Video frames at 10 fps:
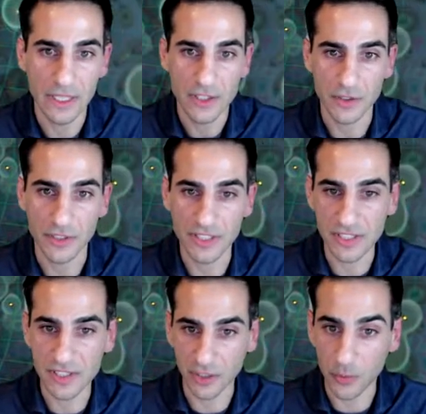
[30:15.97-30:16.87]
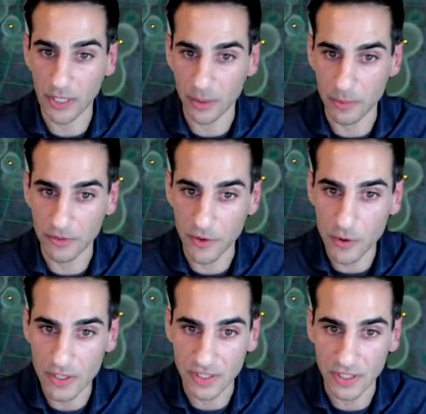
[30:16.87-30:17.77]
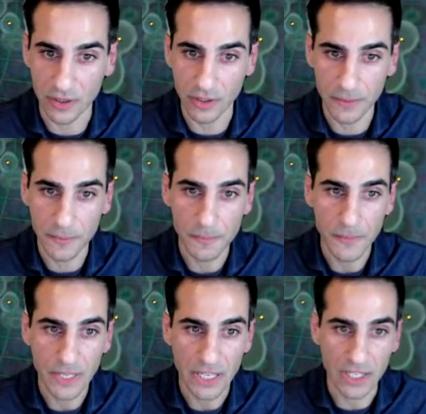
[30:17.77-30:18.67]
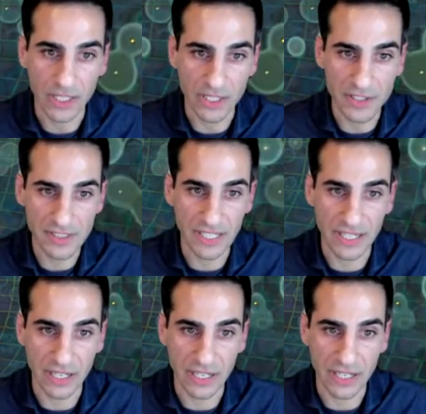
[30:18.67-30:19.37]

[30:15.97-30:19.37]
So this is not what I'll be focusing on. And instead,